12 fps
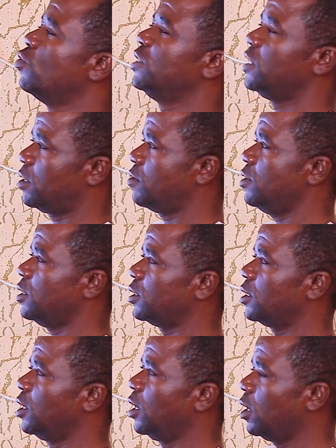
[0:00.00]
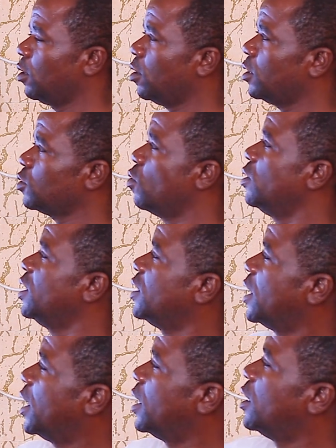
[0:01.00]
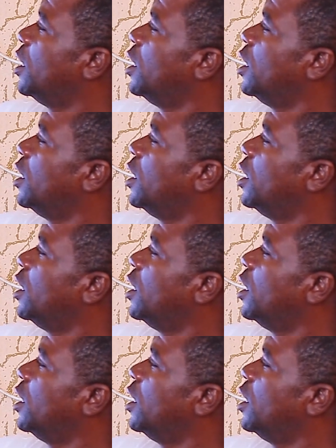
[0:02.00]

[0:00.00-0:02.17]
will decrease. Not only that,